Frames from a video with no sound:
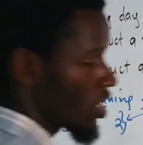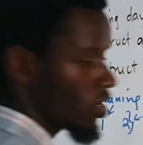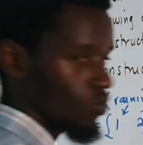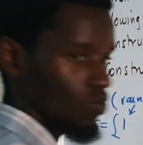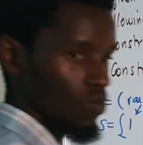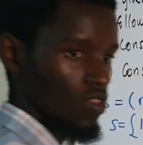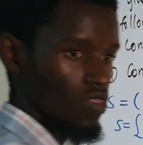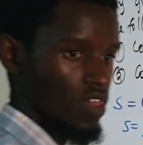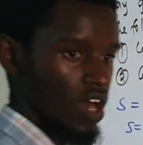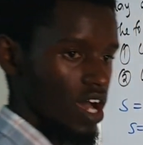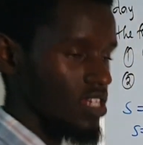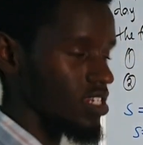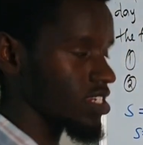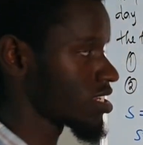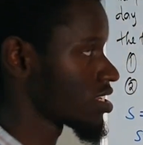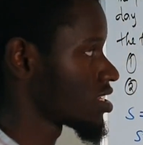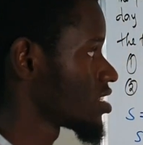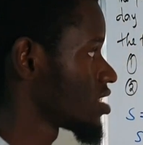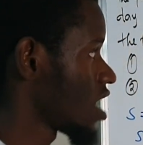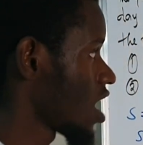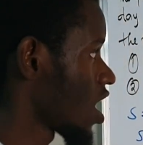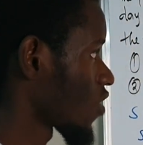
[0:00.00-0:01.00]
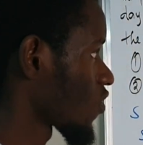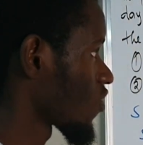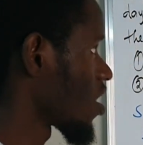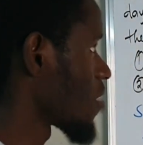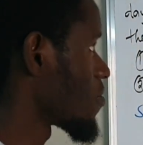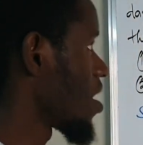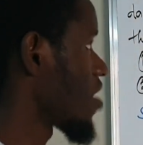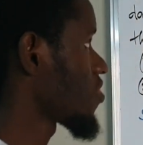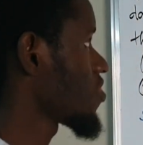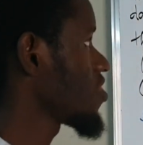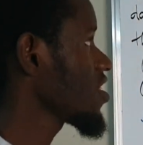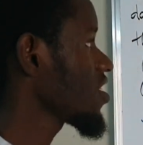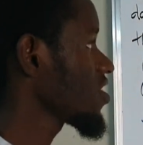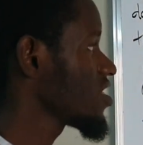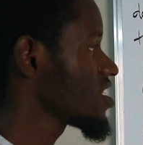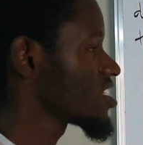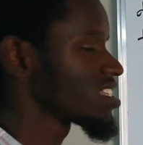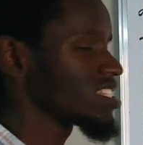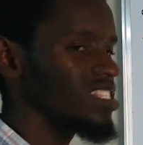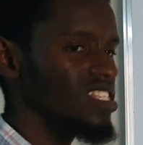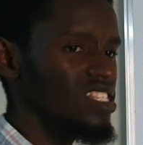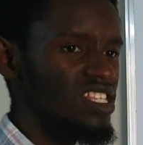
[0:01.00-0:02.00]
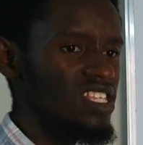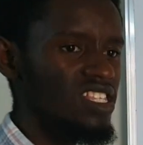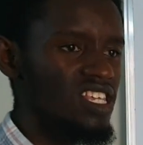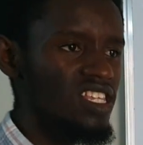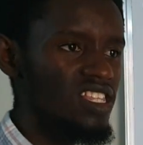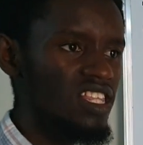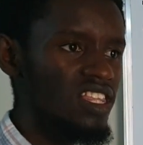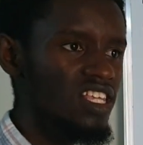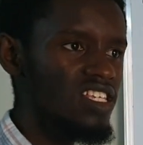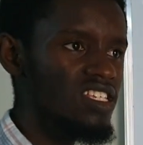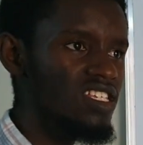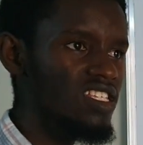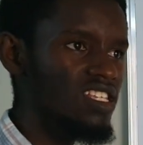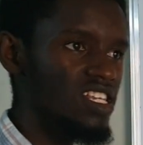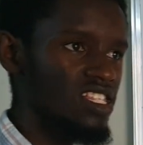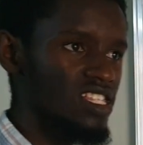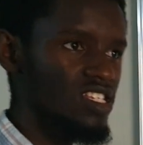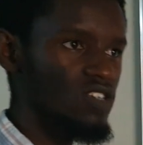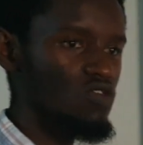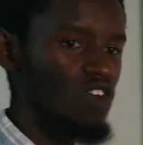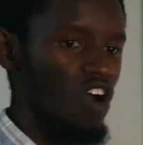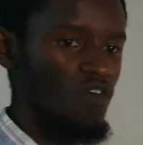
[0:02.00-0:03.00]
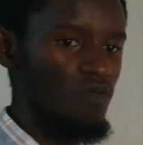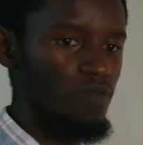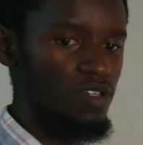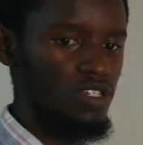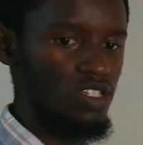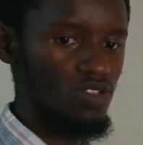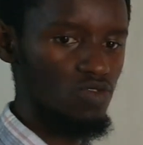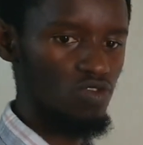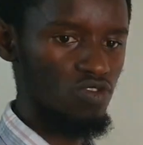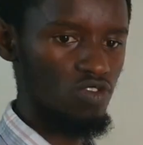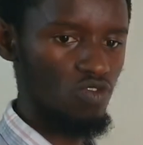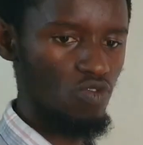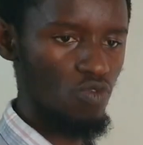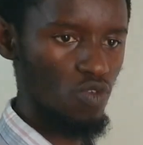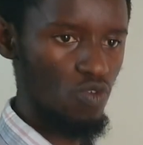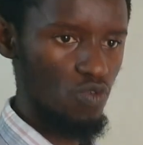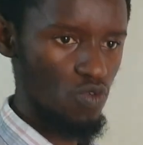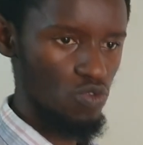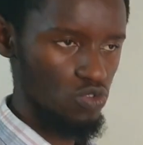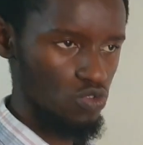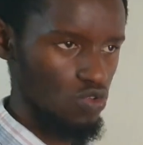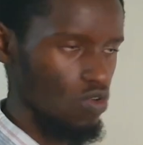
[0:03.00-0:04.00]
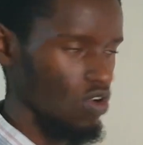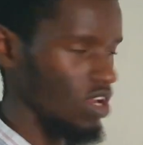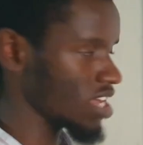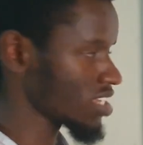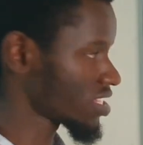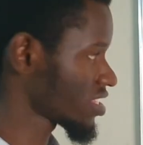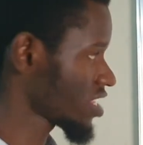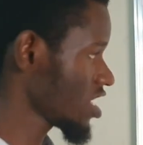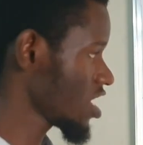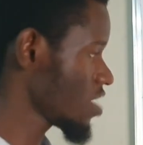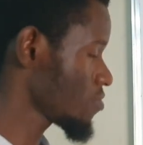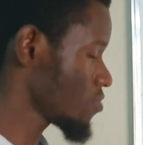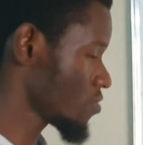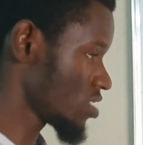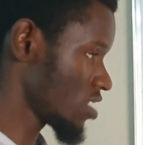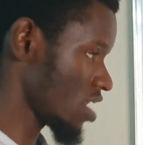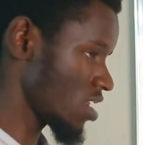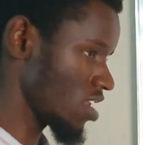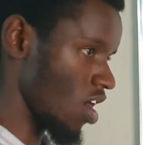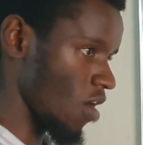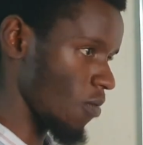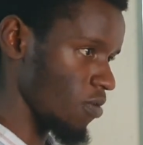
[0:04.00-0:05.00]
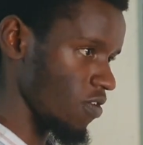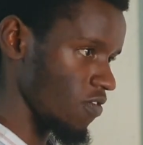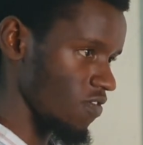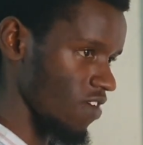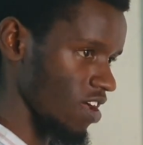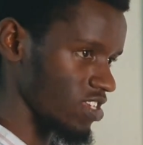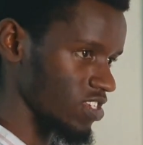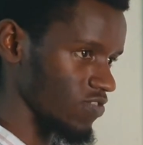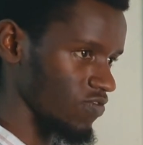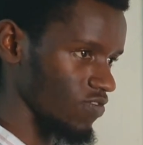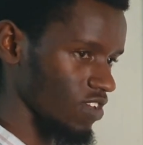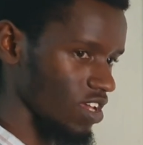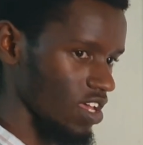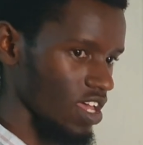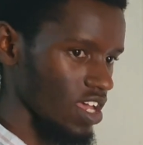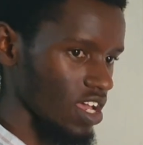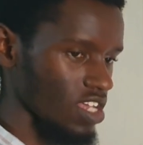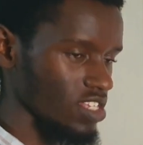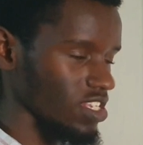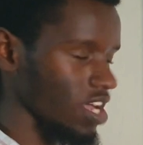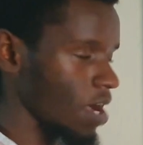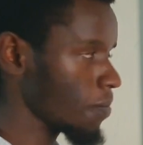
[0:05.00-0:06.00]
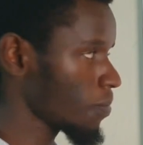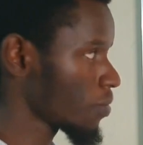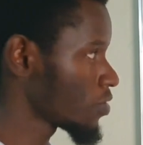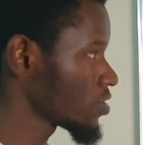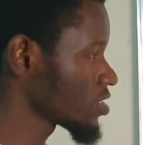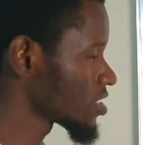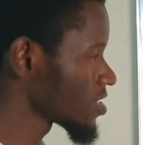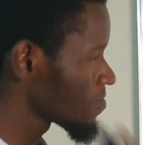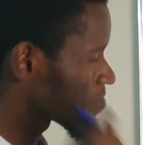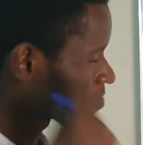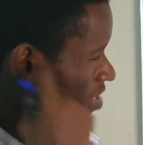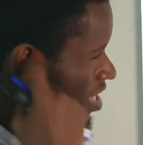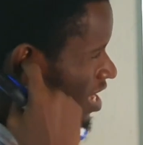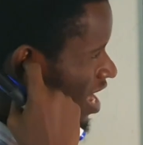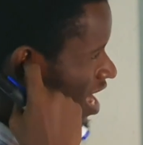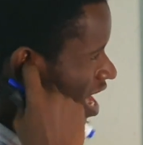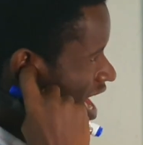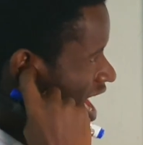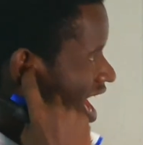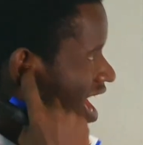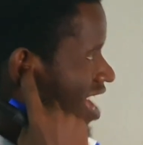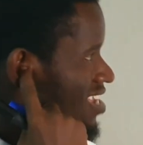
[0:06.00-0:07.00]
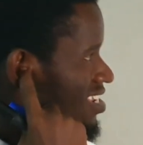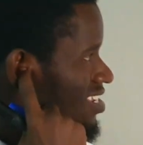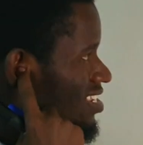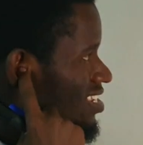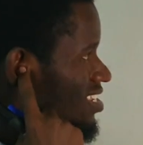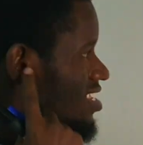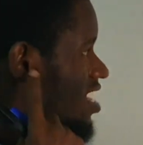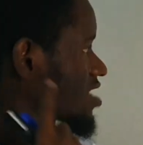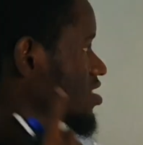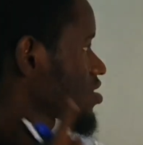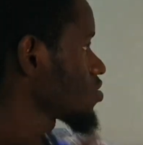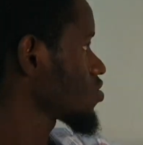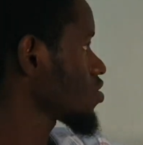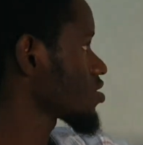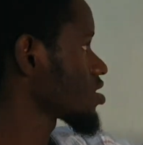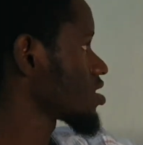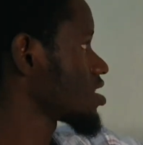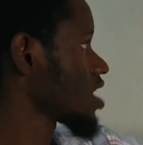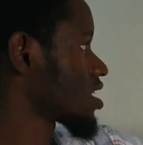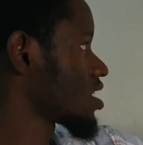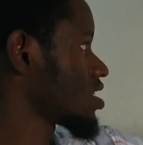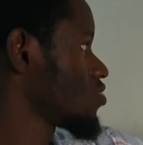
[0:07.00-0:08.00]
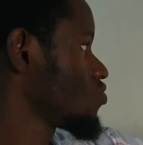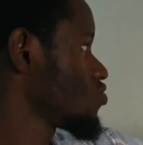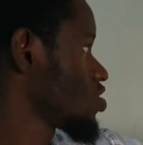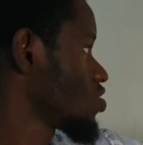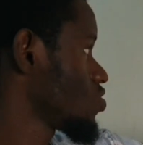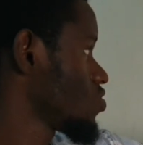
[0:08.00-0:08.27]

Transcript: done with that diagram. I think this is the thing you saw last time in our previous examples. And just note that